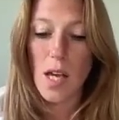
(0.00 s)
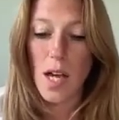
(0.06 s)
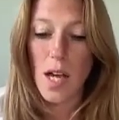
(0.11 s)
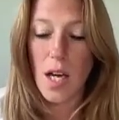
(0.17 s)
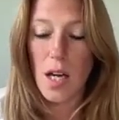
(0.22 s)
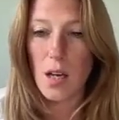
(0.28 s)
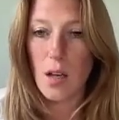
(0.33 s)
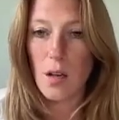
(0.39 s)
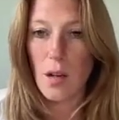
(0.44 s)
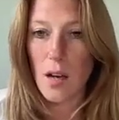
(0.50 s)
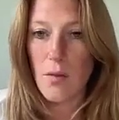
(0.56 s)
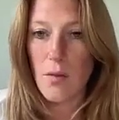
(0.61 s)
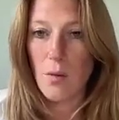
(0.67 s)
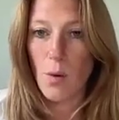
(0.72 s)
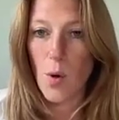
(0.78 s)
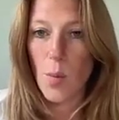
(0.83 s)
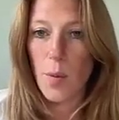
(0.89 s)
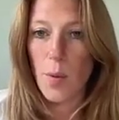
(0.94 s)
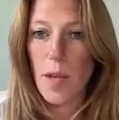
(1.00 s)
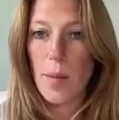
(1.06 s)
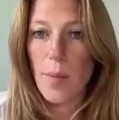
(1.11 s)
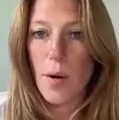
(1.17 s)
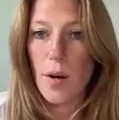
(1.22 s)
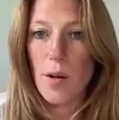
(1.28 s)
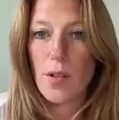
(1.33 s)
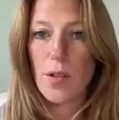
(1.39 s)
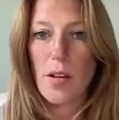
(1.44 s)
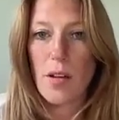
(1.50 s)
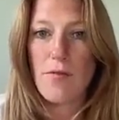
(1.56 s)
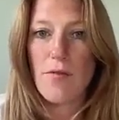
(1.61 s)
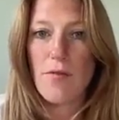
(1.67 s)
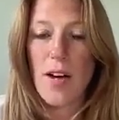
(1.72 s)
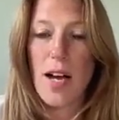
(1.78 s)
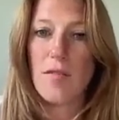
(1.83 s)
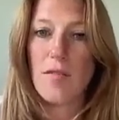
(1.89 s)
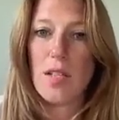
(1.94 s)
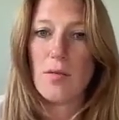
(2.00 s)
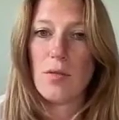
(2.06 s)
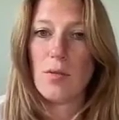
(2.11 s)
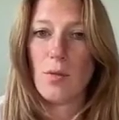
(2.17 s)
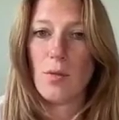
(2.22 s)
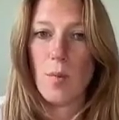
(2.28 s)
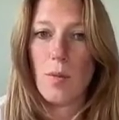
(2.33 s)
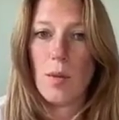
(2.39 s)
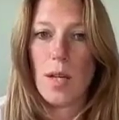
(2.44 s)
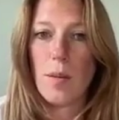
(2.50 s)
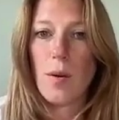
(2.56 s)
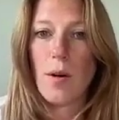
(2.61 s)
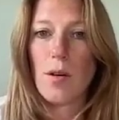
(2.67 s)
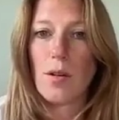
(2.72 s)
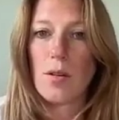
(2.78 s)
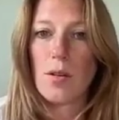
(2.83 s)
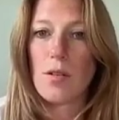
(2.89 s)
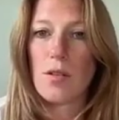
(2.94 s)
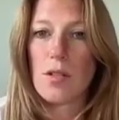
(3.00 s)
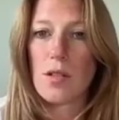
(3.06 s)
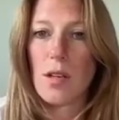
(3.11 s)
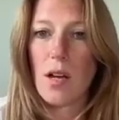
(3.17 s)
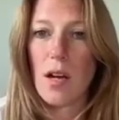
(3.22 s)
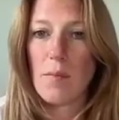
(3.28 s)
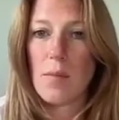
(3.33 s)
I have a role play partner. I have 5 different role play partners